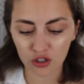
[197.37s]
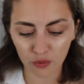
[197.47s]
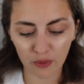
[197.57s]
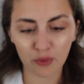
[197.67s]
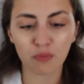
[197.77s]
So
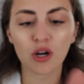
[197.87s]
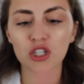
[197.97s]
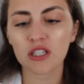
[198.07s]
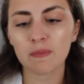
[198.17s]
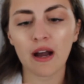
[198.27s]
we would
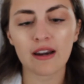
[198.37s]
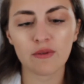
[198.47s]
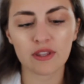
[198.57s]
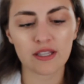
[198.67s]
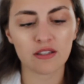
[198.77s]
brush his body
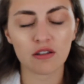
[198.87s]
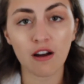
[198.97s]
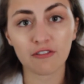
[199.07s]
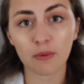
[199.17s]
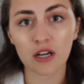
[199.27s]
with this
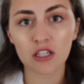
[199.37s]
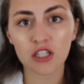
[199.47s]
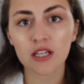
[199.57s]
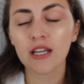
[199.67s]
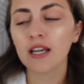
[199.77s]
soft
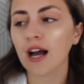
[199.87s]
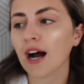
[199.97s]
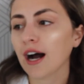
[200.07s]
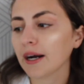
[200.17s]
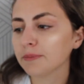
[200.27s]
brush
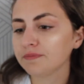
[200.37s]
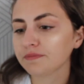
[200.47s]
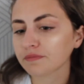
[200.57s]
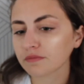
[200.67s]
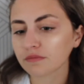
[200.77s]
and